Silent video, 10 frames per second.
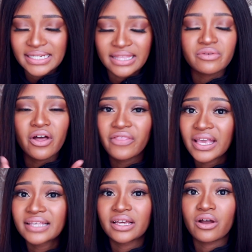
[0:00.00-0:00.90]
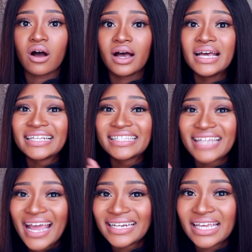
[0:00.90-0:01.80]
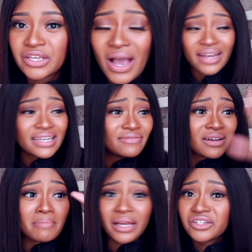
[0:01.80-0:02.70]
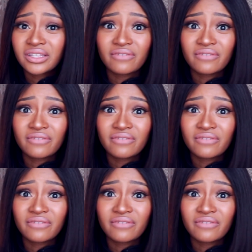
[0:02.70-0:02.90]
and there are things that are standing in you. I didn't even mention the